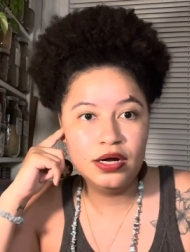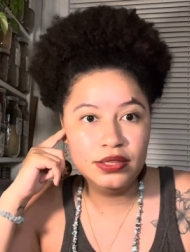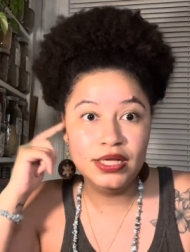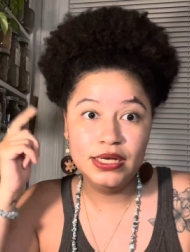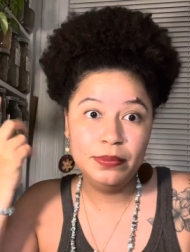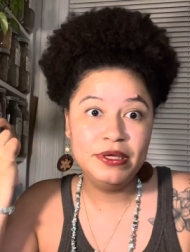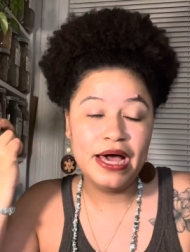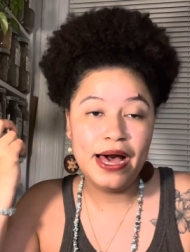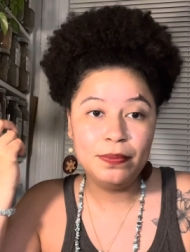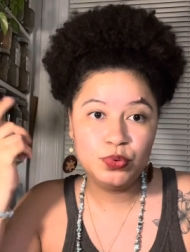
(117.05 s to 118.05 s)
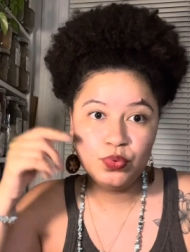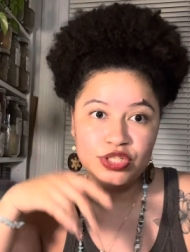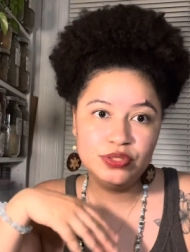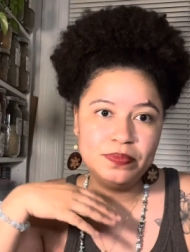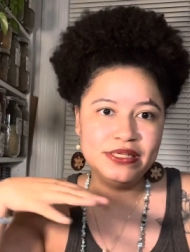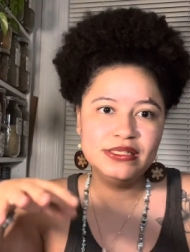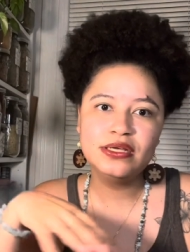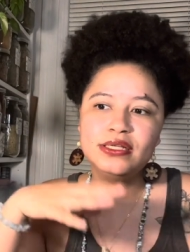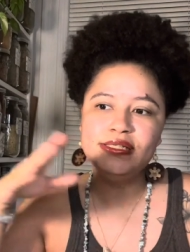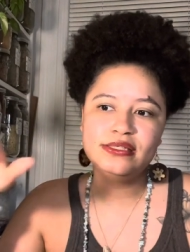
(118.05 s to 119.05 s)
the Libby app, which
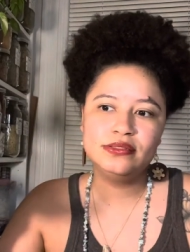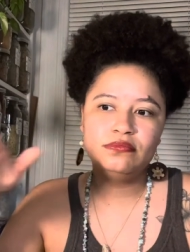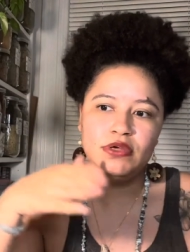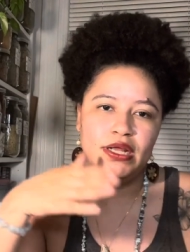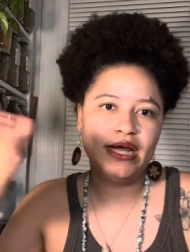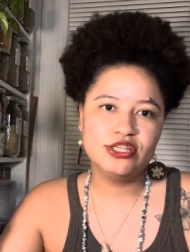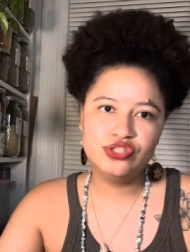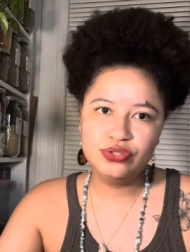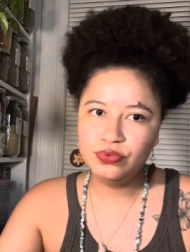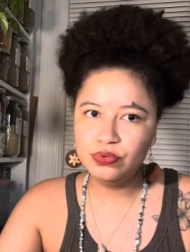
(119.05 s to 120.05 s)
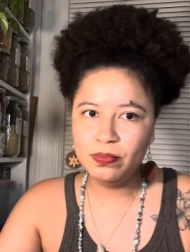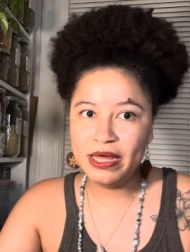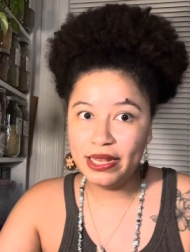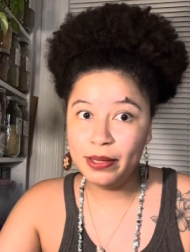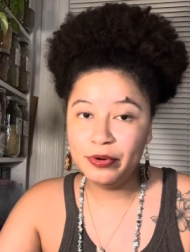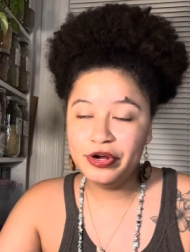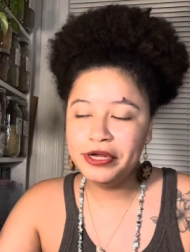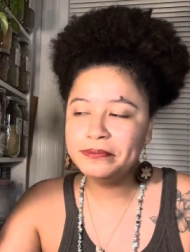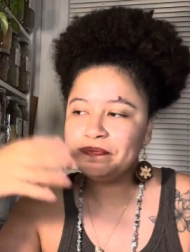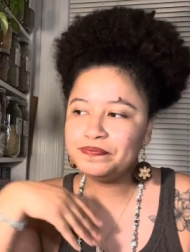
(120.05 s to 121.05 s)
basically connects to my
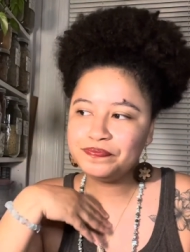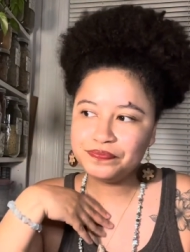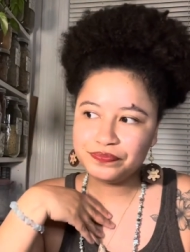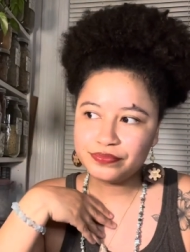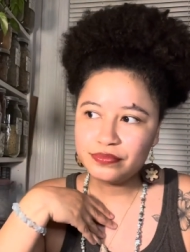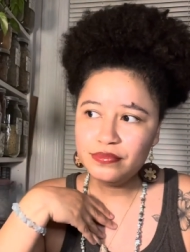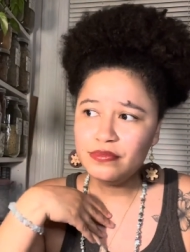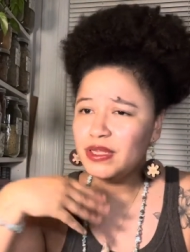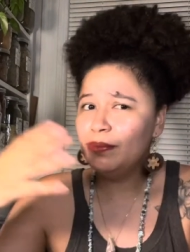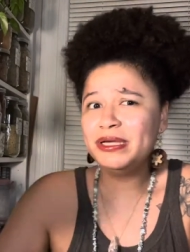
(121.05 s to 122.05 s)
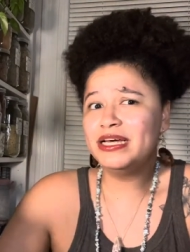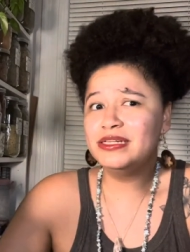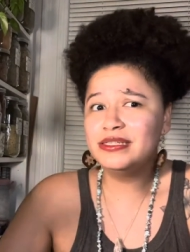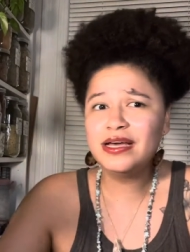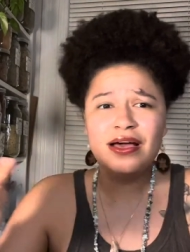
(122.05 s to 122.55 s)
library because